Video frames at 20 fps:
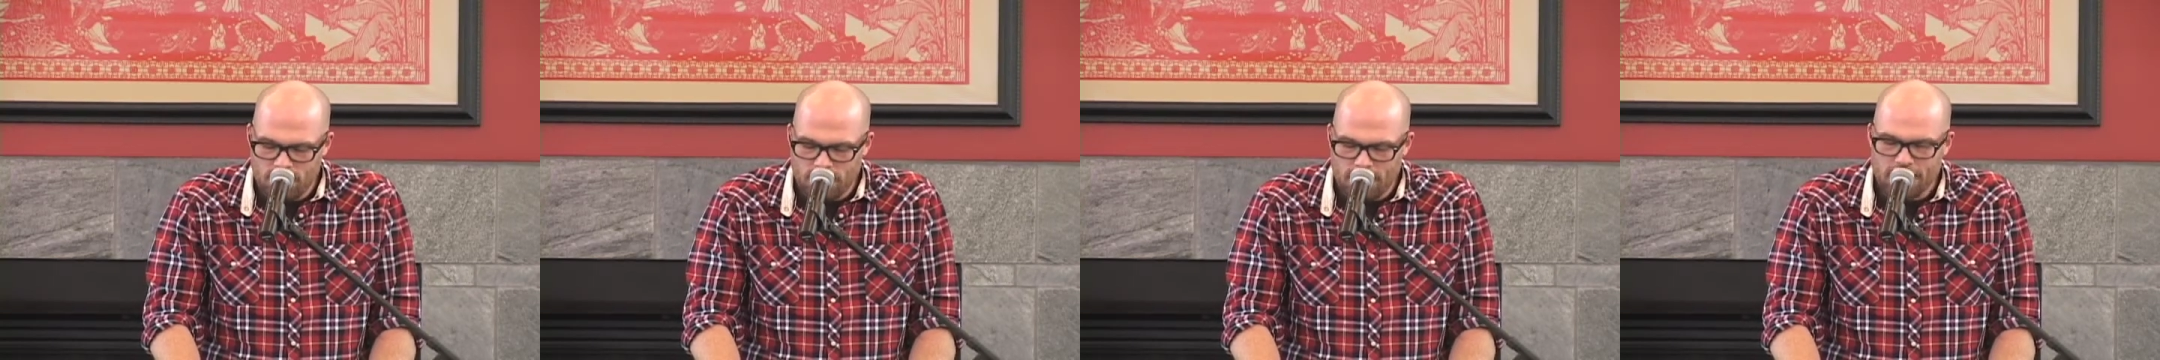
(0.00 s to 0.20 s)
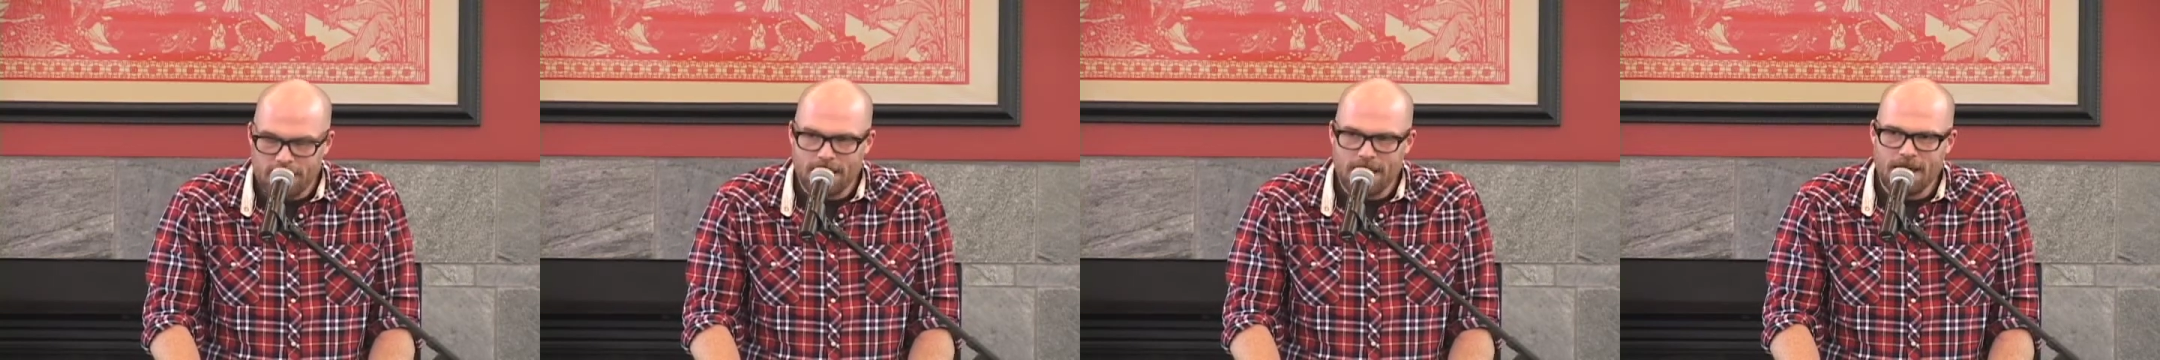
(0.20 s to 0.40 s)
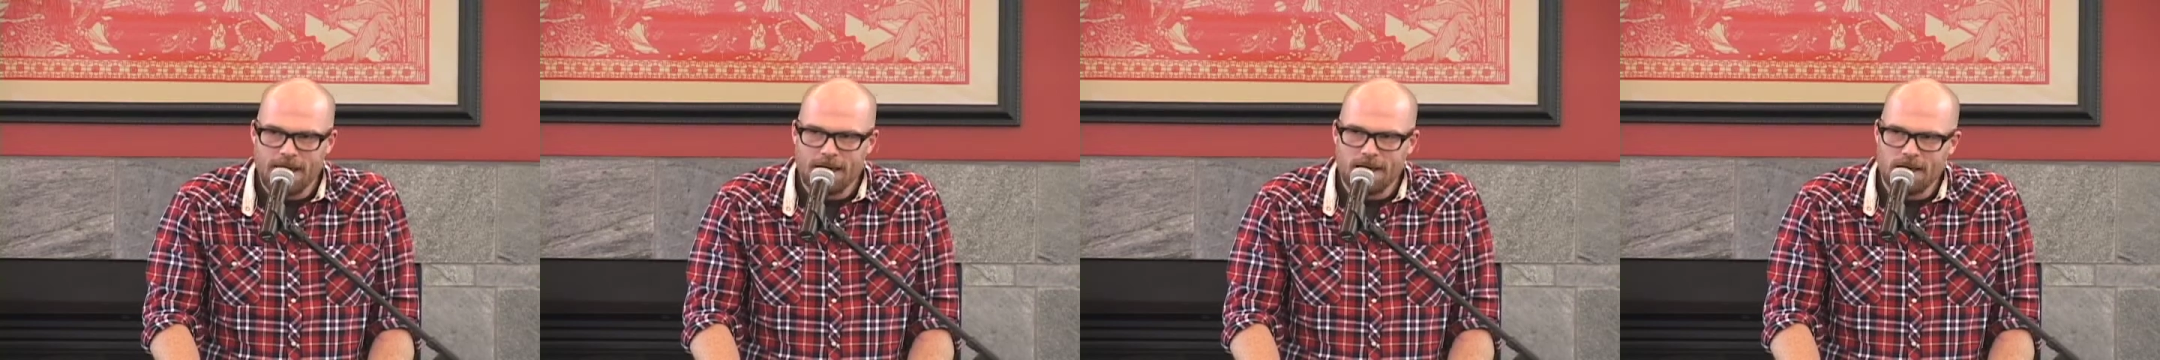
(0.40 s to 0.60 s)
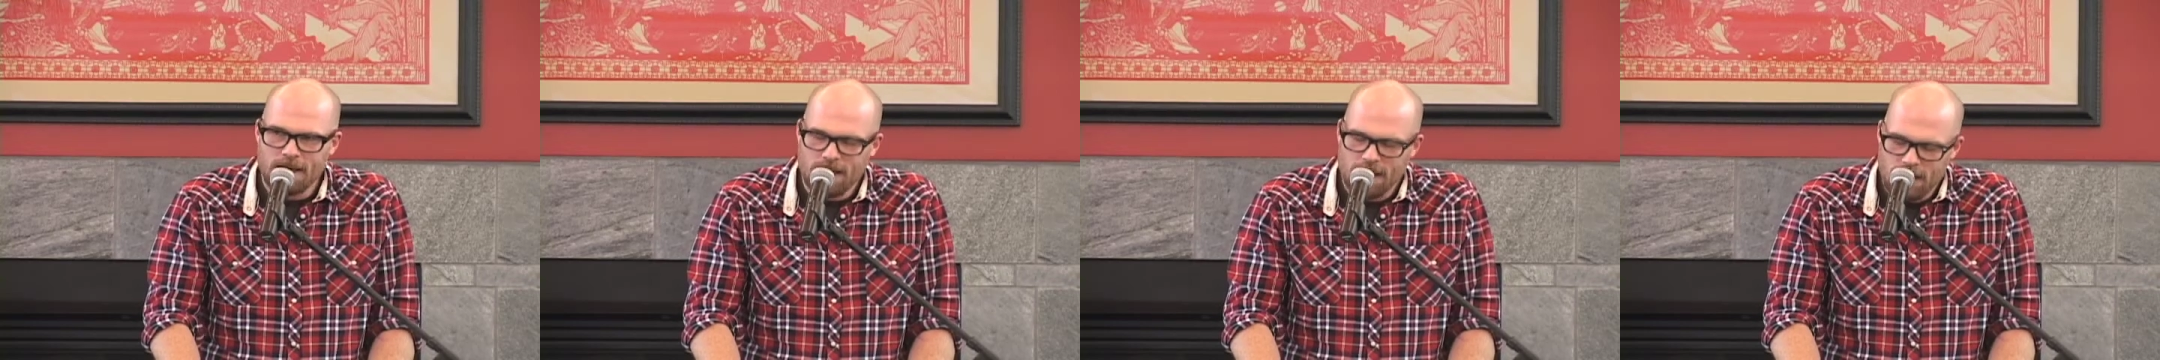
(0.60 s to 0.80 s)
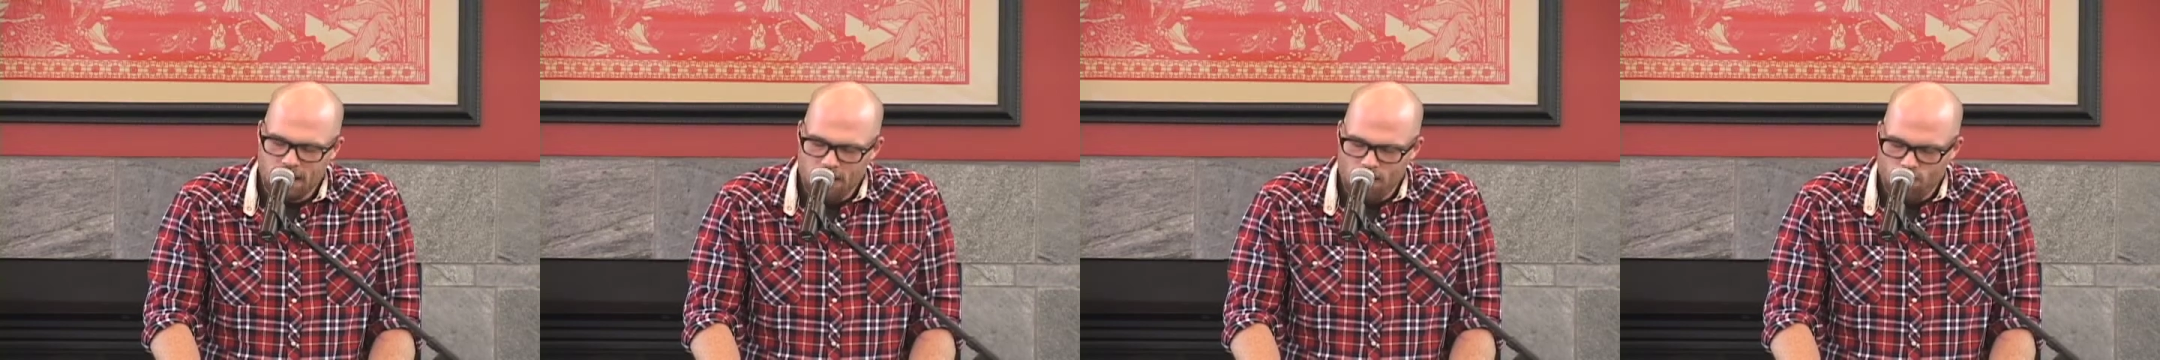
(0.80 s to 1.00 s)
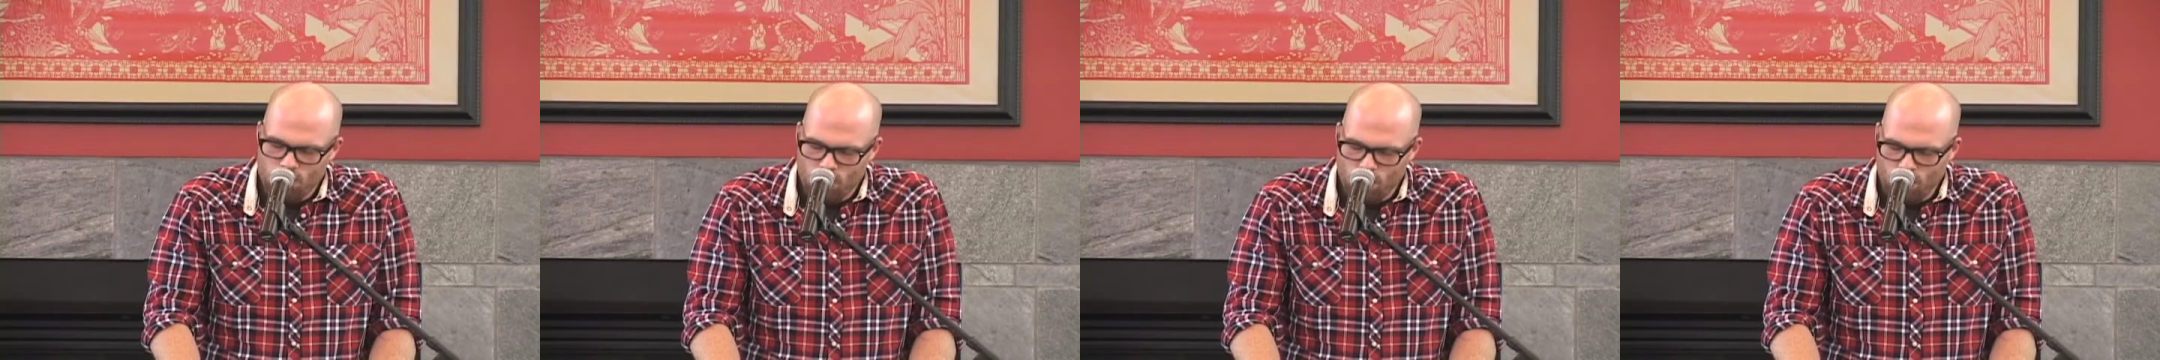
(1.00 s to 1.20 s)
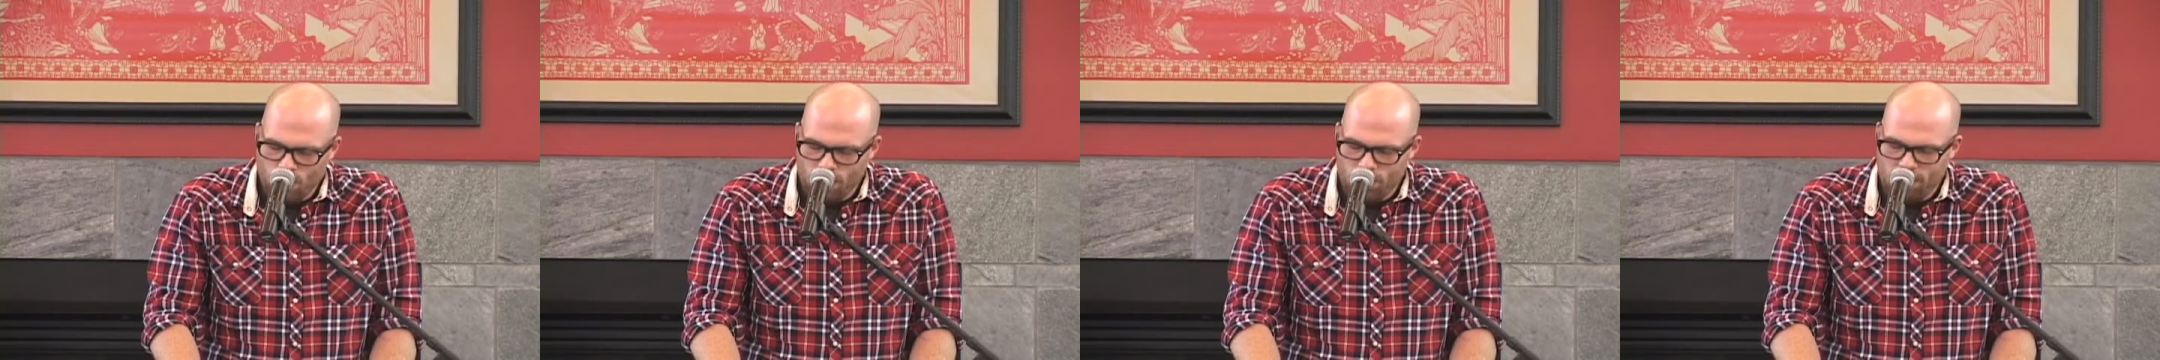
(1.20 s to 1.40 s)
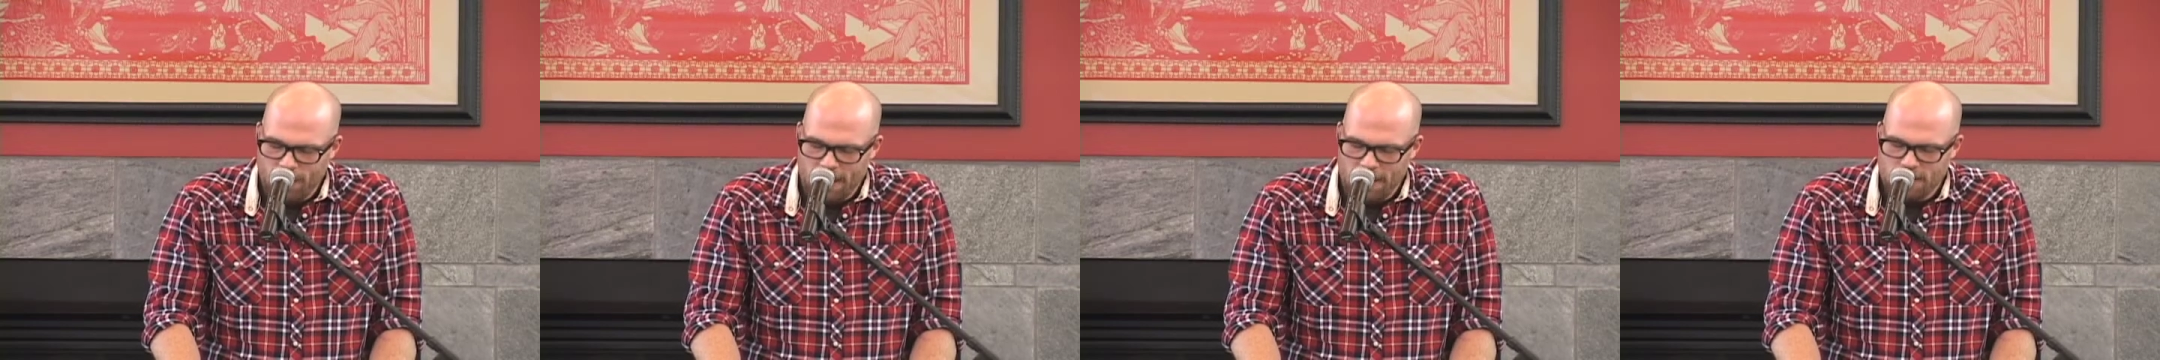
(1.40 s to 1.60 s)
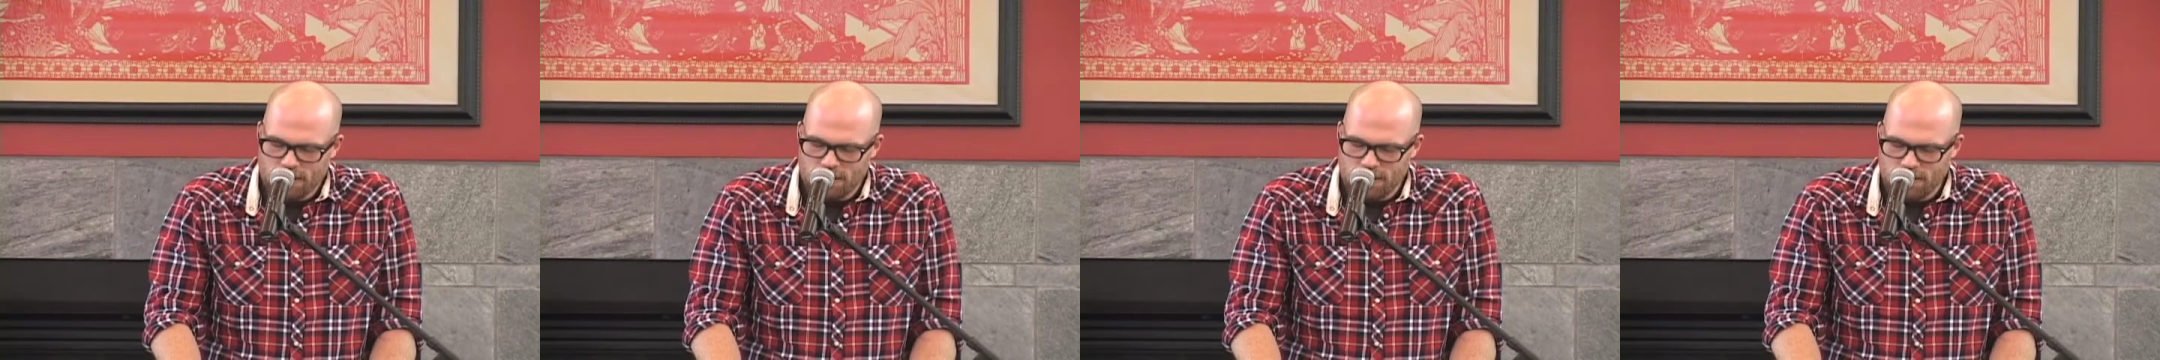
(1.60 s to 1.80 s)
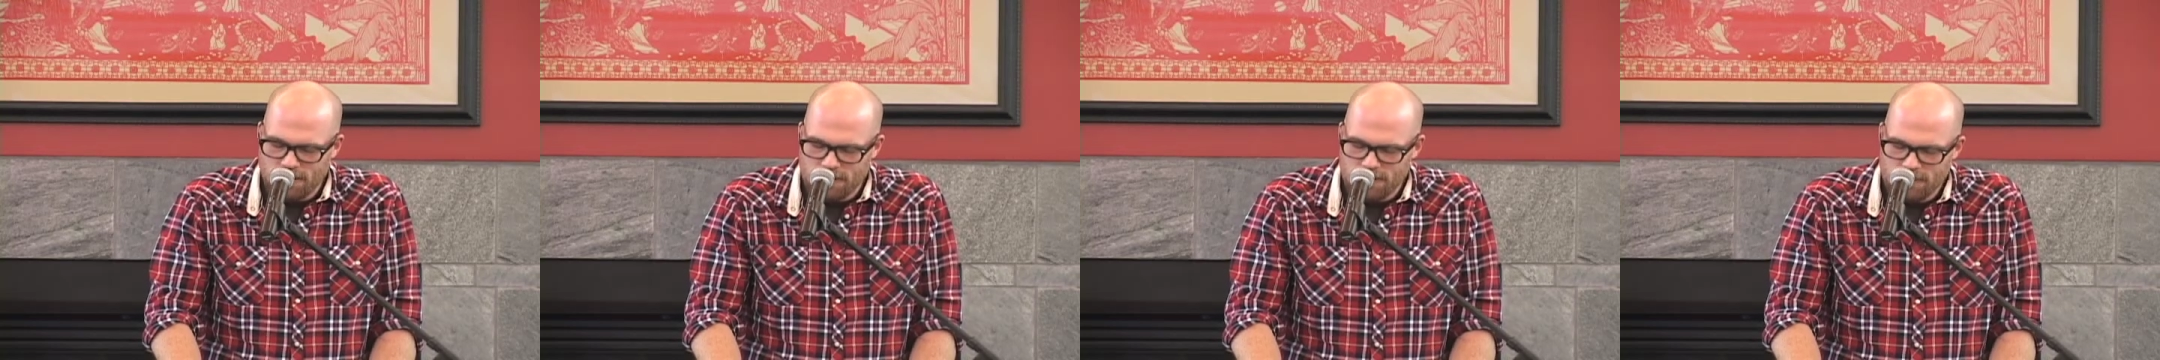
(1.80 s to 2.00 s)
Again, more
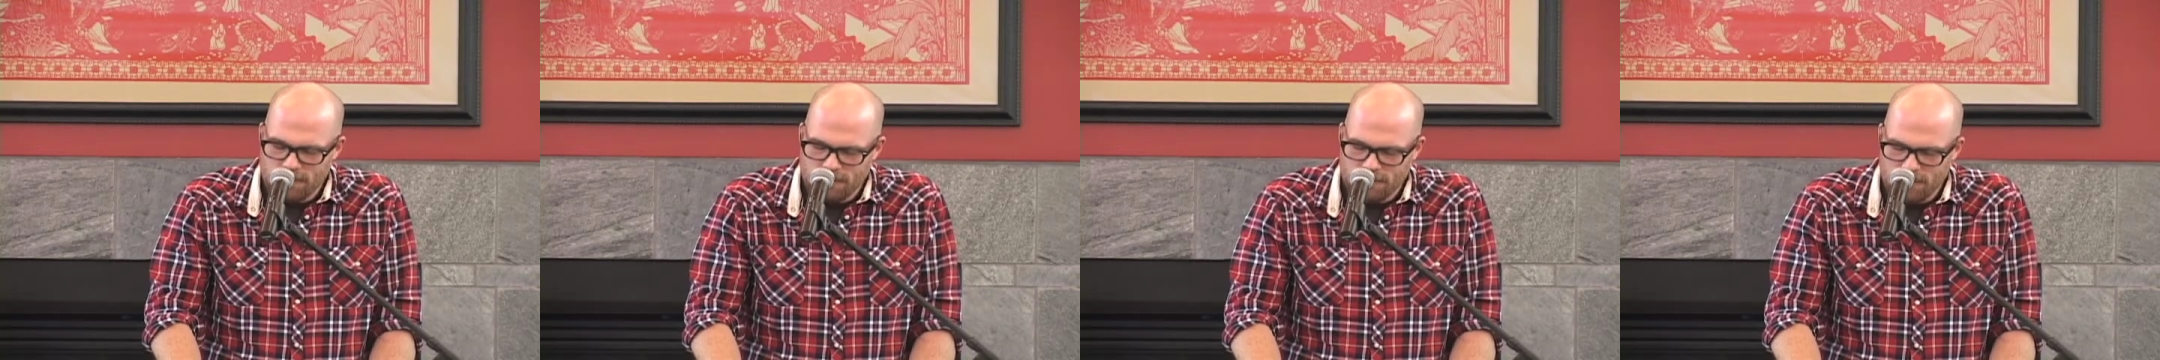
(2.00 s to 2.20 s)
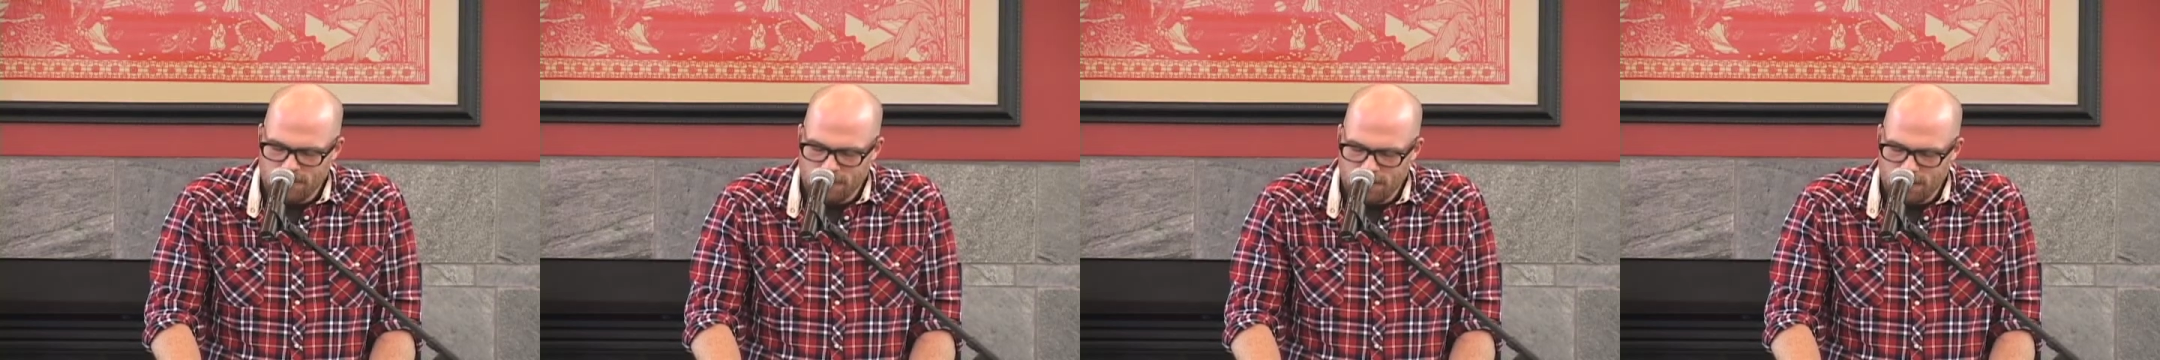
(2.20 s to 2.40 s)
patience.